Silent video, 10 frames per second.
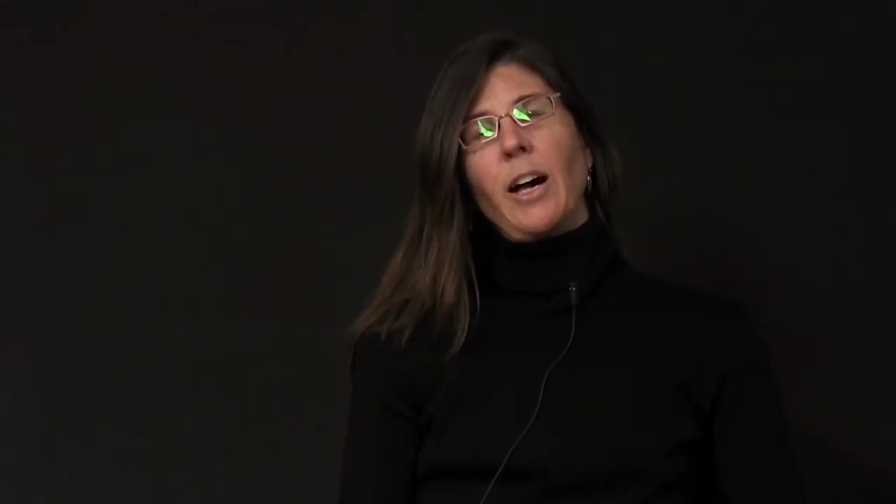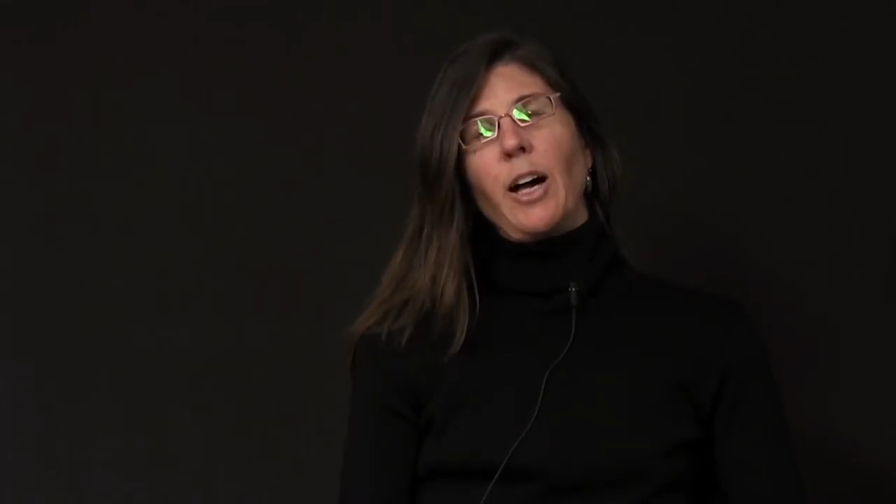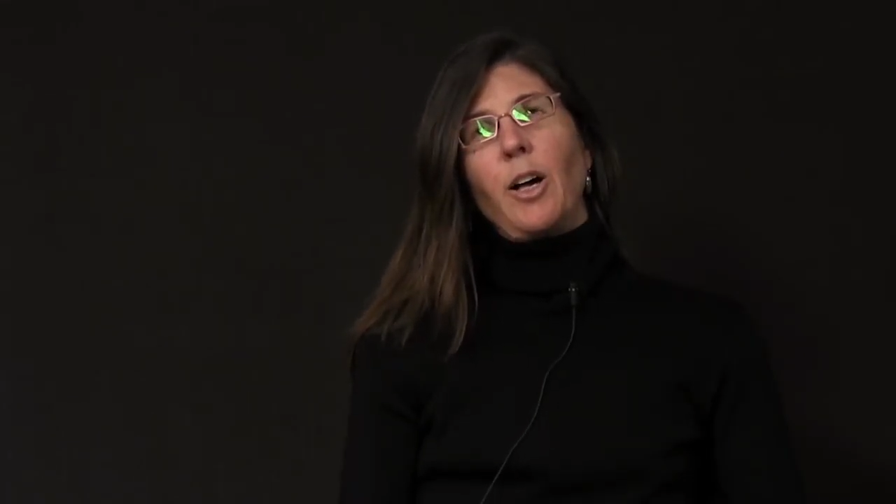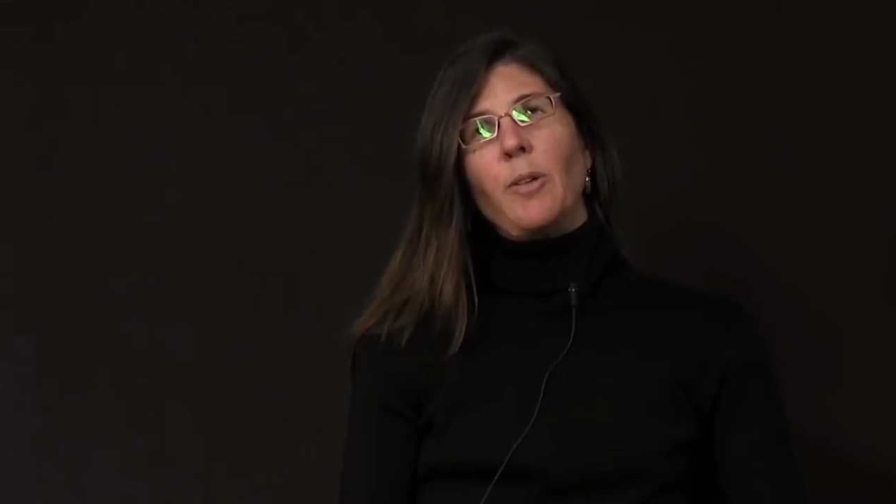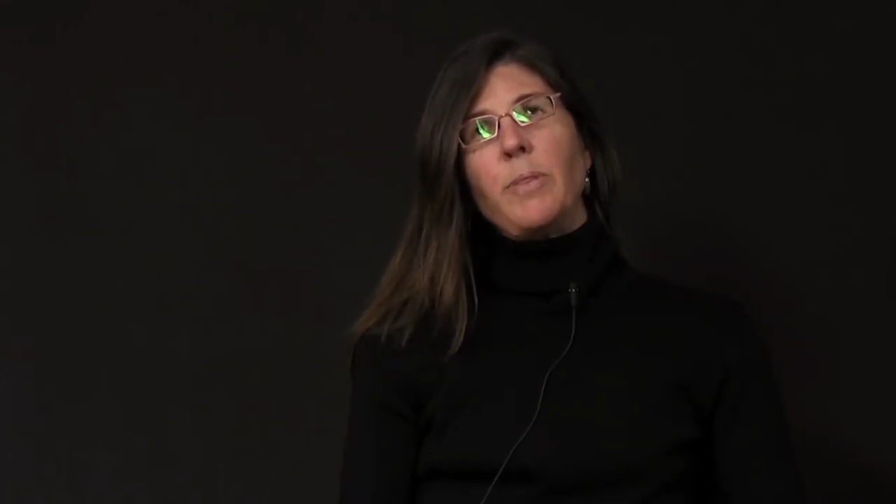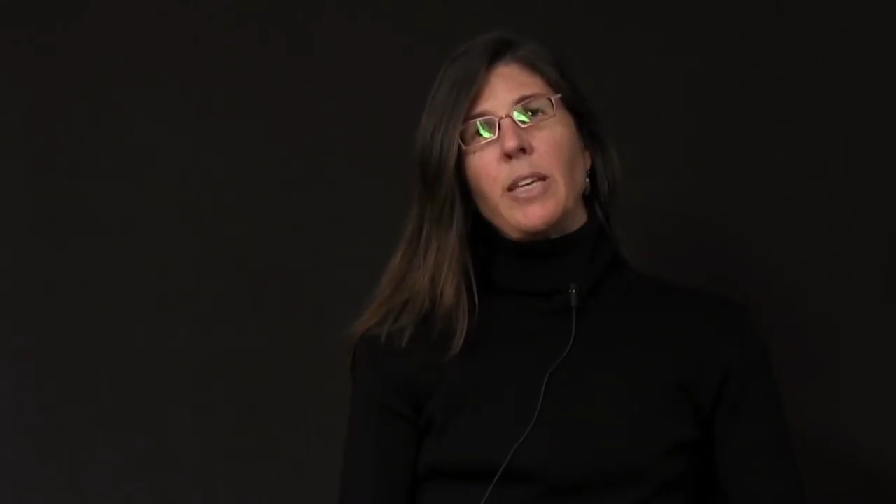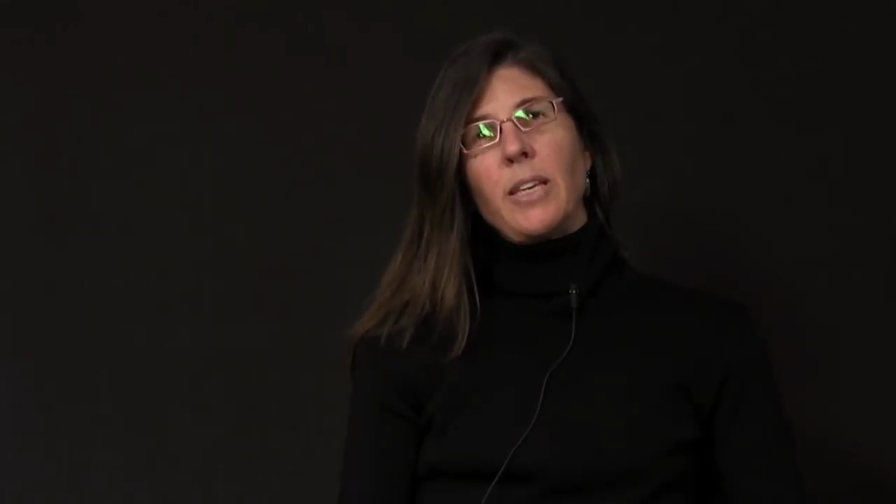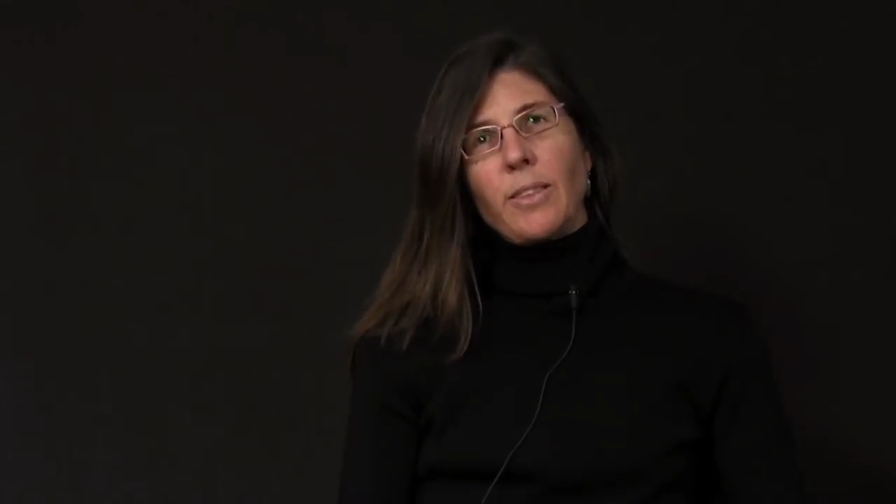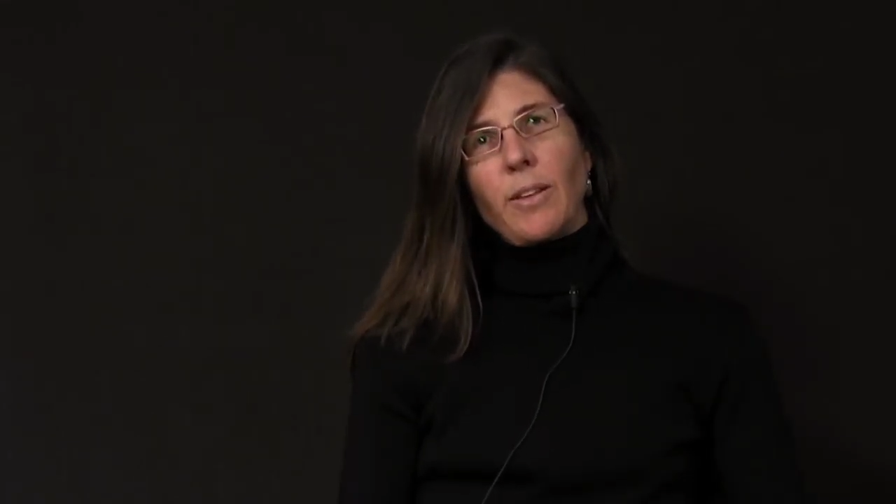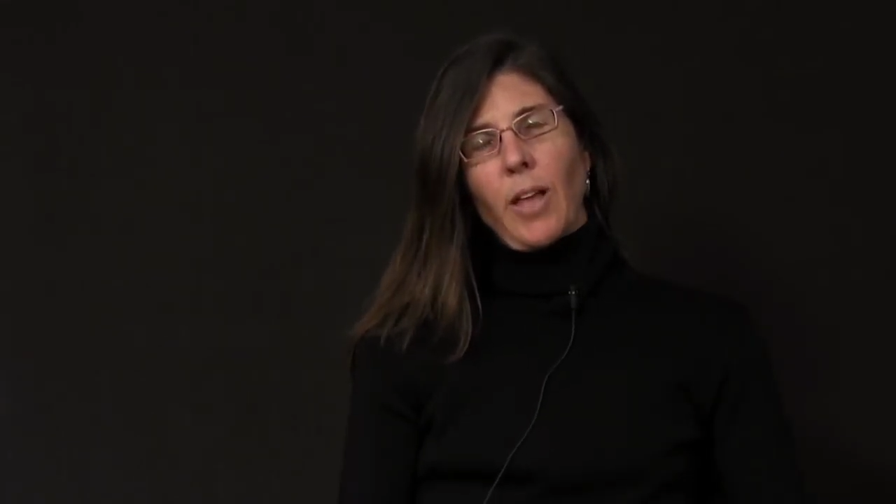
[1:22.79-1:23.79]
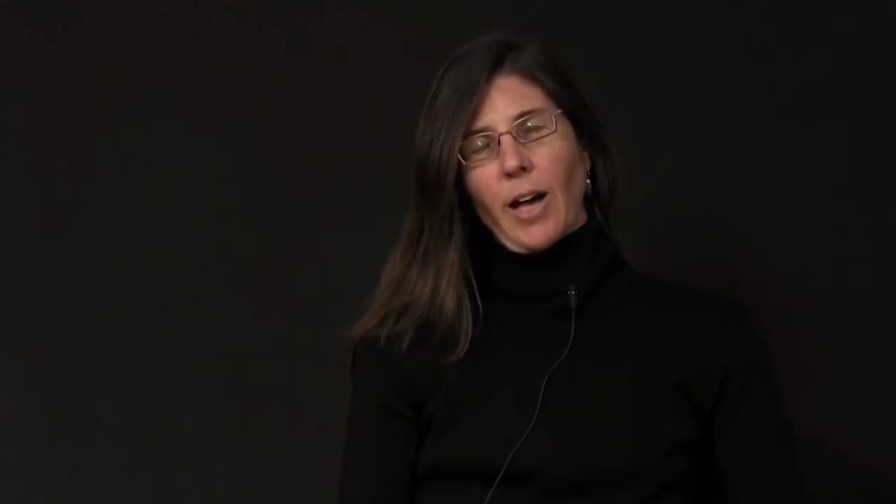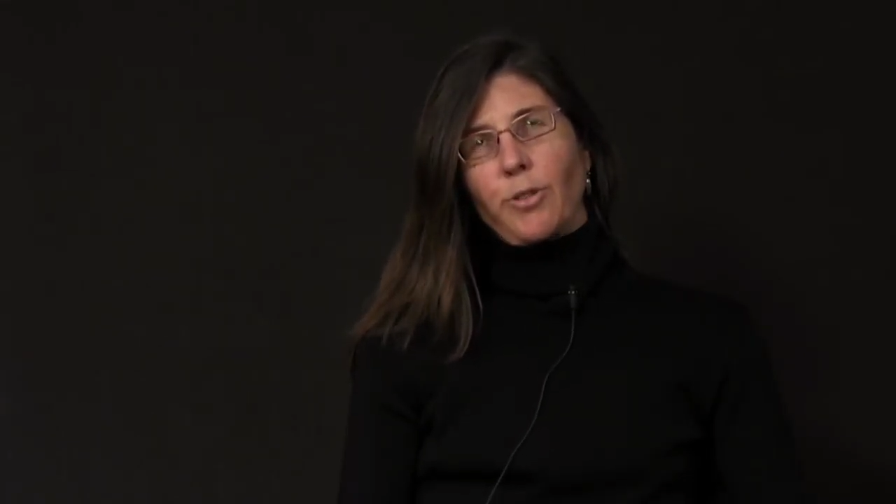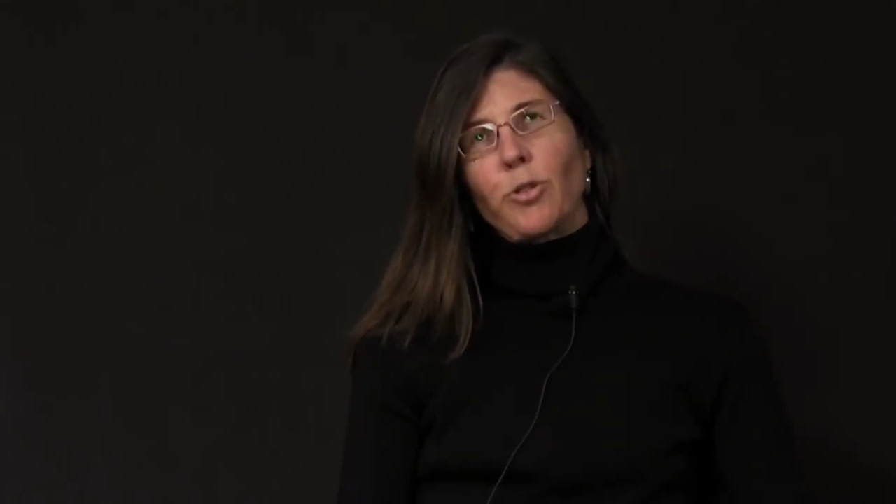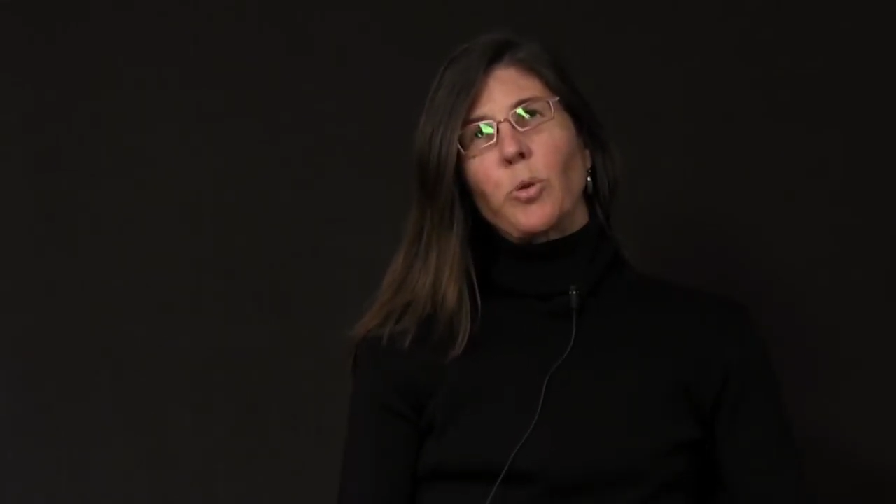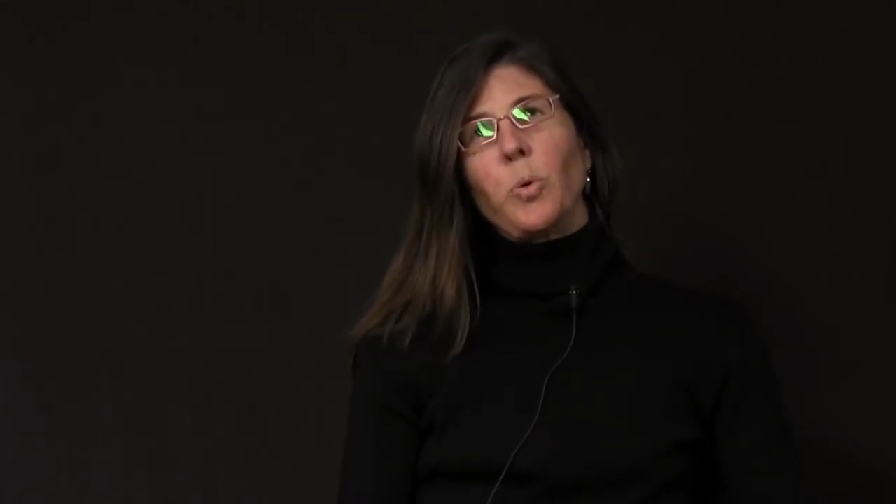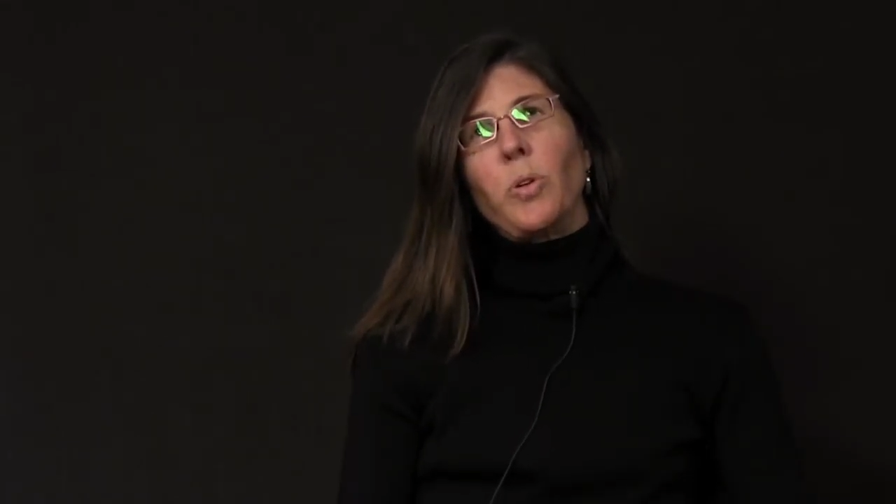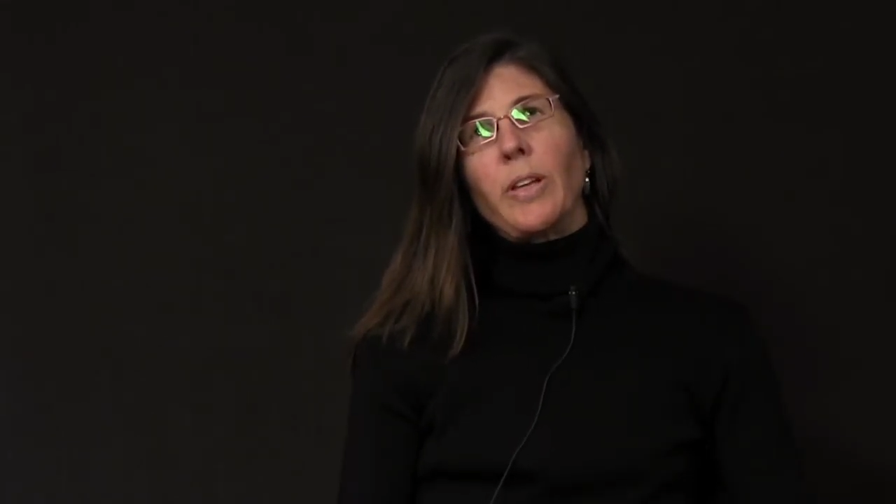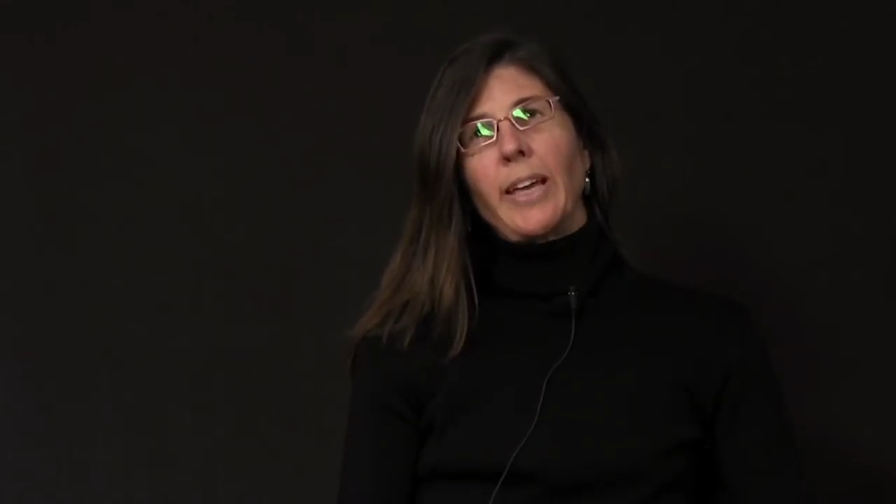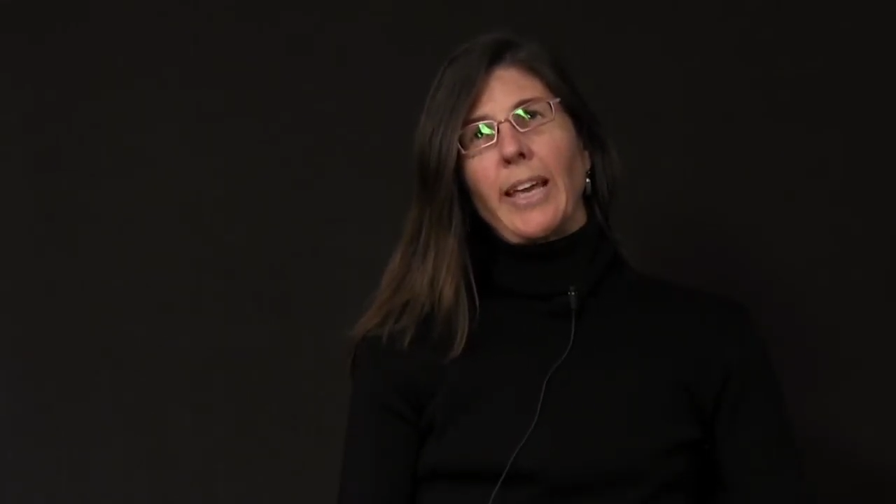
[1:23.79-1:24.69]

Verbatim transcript: um, in the law school,